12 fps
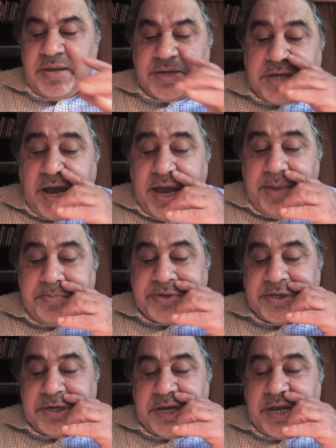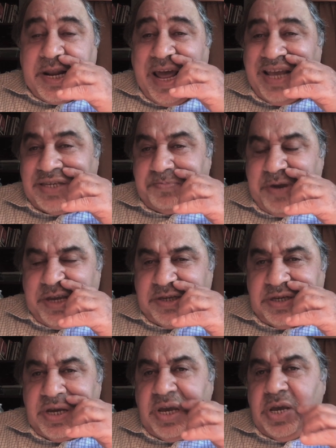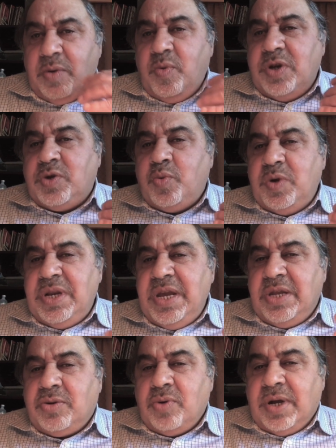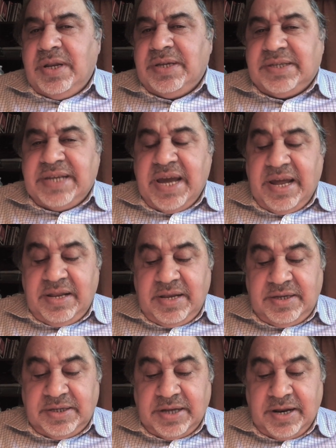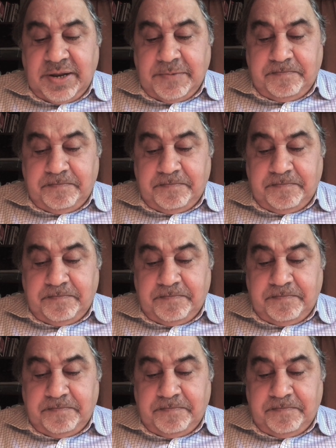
types and aspects which we need to understand and study.